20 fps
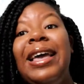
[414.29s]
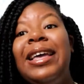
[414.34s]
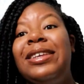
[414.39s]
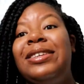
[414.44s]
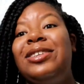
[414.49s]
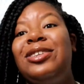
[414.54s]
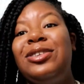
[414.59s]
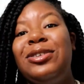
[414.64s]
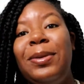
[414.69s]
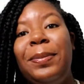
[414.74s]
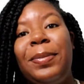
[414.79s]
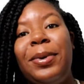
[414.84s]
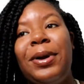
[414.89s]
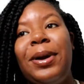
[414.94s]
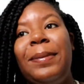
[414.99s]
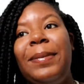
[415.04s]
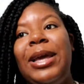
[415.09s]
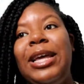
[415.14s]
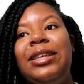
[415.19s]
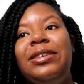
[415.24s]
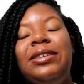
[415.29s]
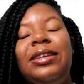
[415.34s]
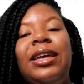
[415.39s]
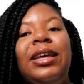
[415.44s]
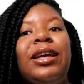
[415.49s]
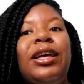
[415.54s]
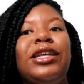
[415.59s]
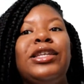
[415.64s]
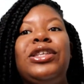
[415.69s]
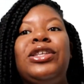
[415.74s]
It's super
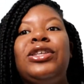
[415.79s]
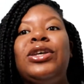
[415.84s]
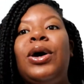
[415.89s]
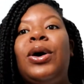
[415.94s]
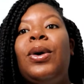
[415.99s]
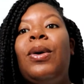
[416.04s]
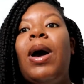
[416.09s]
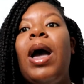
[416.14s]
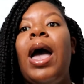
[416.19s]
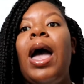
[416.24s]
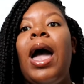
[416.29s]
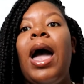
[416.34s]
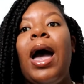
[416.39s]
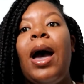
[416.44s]
amazing. So